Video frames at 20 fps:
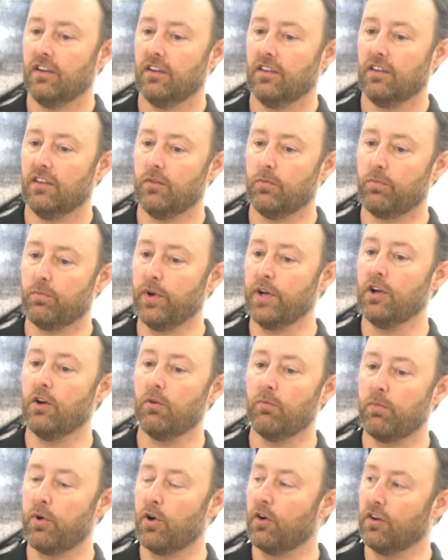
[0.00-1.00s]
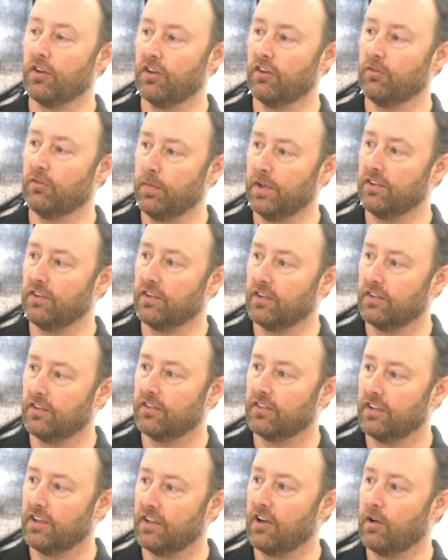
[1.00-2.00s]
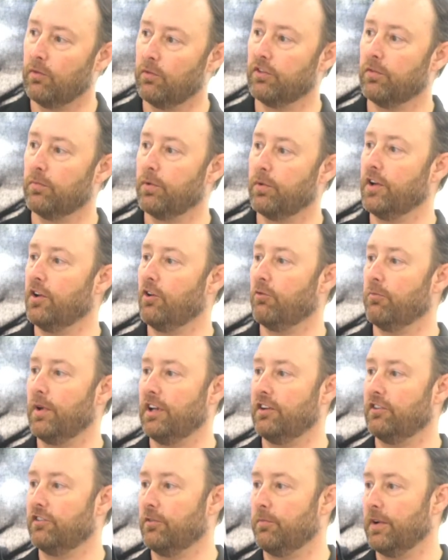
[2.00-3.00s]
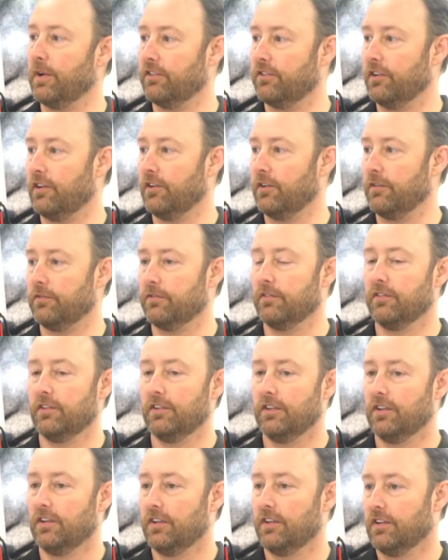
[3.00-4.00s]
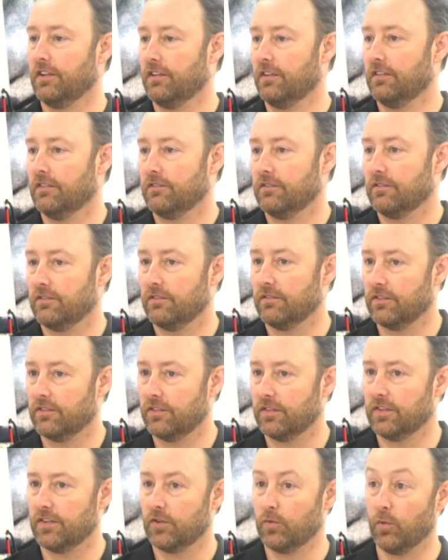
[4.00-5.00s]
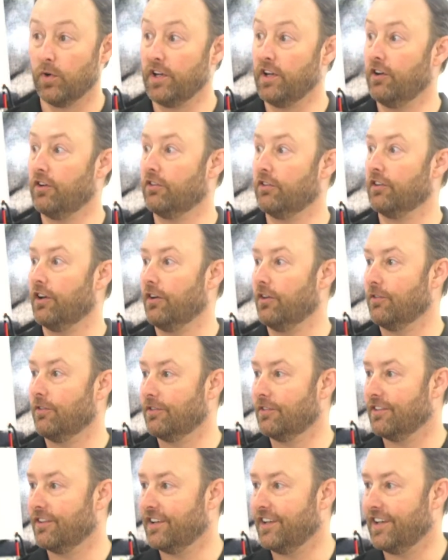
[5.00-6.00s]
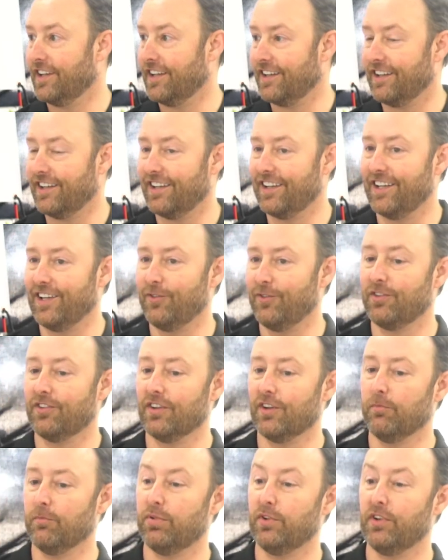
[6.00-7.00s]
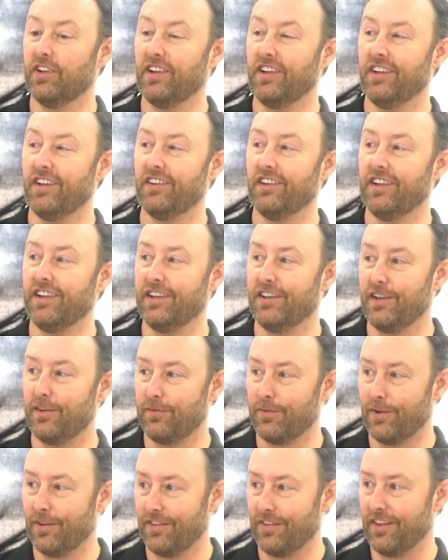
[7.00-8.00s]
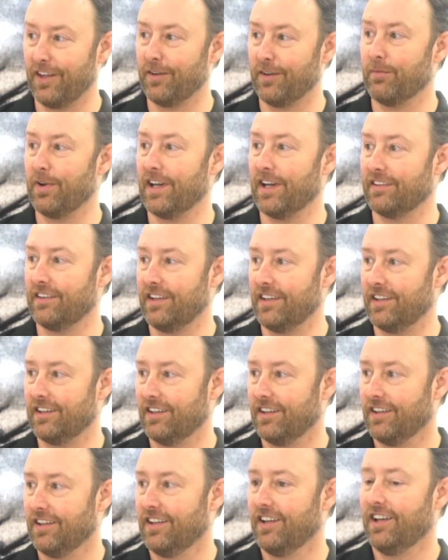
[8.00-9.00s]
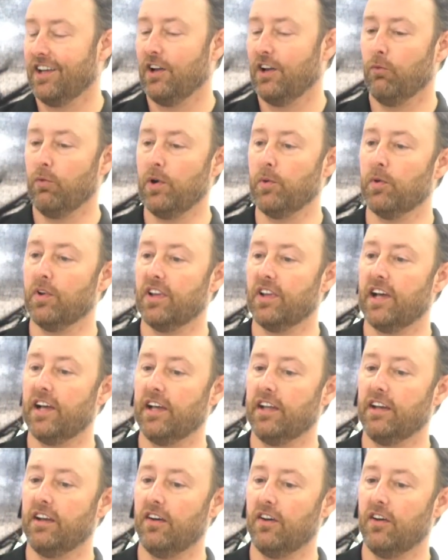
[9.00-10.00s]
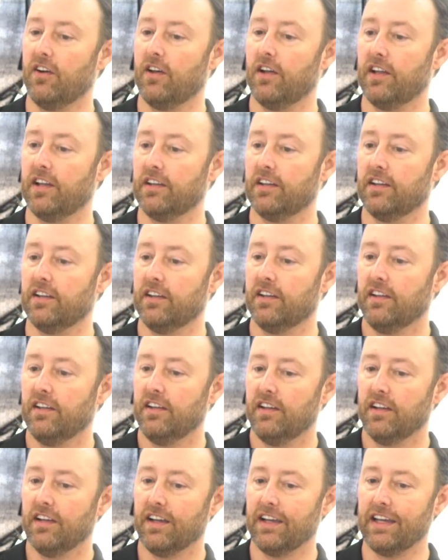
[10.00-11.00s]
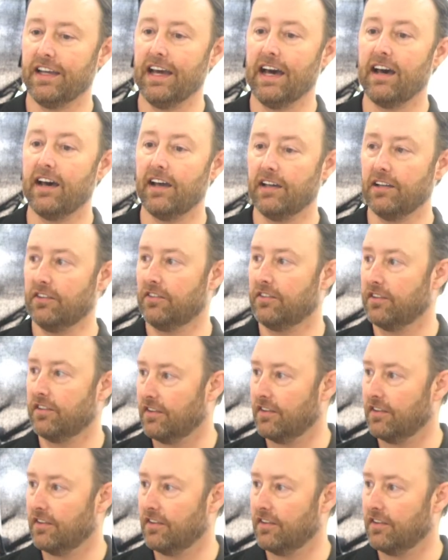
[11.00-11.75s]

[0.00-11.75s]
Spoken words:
the pre-owned part of this business. You know, I was a pre-owned manager myself 20 years ago, and it was a completely different thing back then. We relied on guides